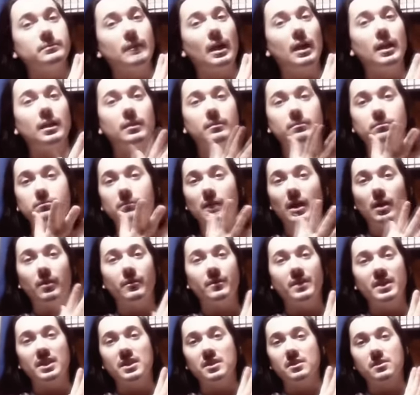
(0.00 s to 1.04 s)
And
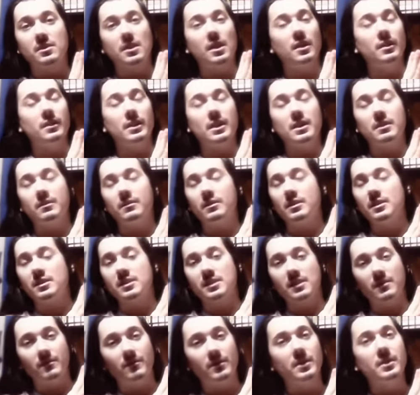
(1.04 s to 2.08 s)
nowadays
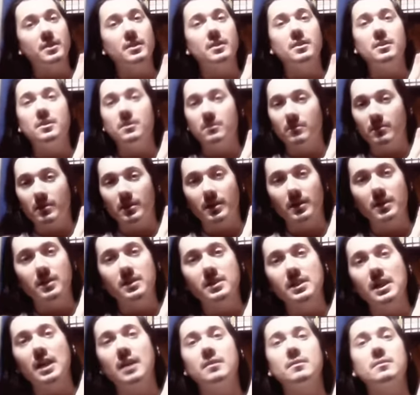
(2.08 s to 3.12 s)
Hungarians are very
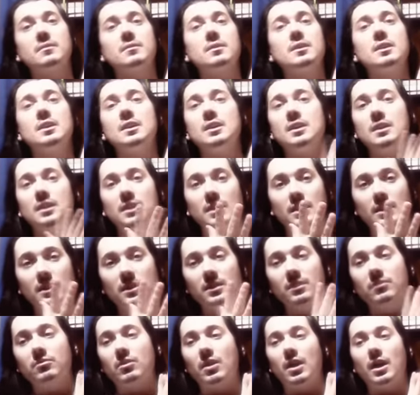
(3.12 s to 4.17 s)
curious and
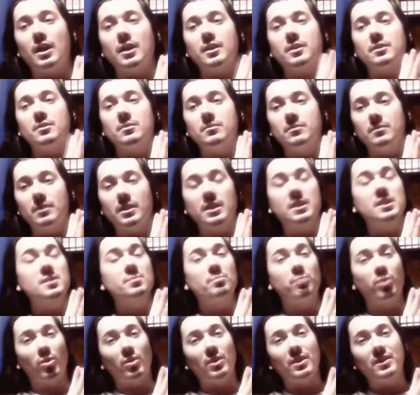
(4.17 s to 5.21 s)
try to
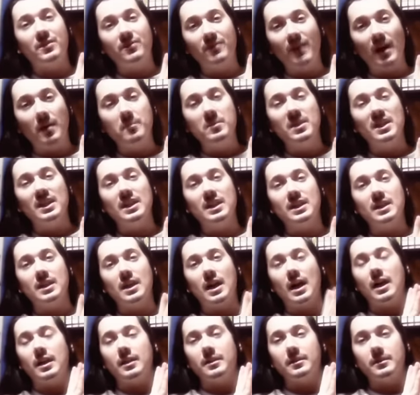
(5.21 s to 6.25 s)
exploit
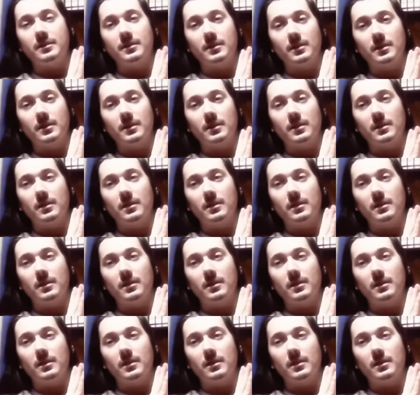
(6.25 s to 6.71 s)
family and